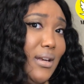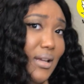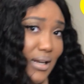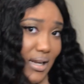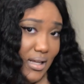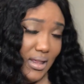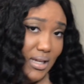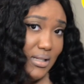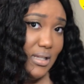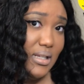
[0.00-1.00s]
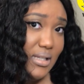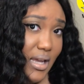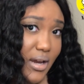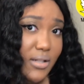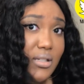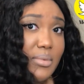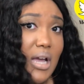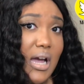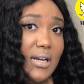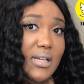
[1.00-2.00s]
done anything to this hair, to be
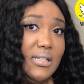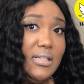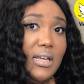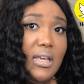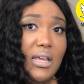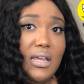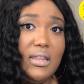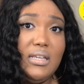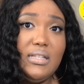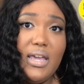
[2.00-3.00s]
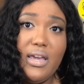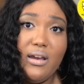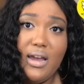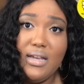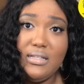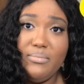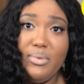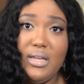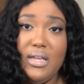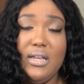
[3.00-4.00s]
honest. This hair has
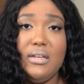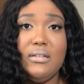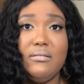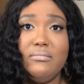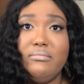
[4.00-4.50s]
been